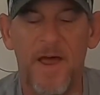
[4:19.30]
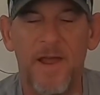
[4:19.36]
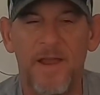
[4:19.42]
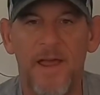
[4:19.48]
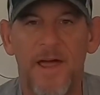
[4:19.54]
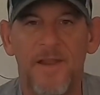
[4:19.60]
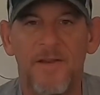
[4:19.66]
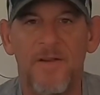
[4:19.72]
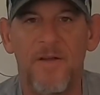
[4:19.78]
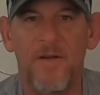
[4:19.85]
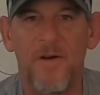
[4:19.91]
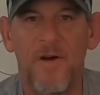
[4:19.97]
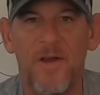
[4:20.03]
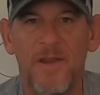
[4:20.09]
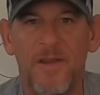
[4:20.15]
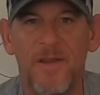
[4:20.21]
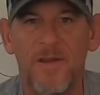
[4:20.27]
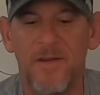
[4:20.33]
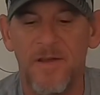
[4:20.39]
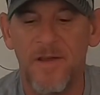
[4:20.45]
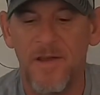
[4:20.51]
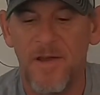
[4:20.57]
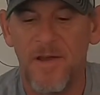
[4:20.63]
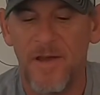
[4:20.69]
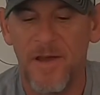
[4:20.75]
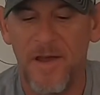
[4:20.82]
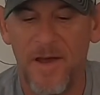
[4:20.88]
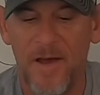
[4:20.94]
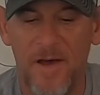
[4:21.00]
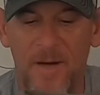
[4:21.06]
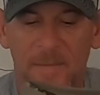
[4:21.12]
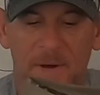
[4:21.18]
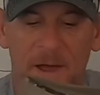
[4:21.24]
I got done hiking.
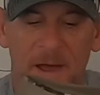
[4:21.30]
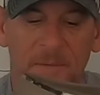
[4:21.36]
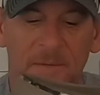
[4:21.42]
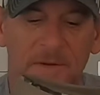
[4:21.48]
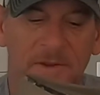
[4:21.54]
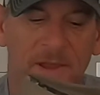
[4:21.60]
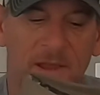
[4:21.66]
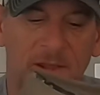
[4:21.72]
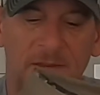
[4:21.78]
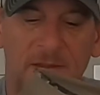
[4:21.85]
Um, I would take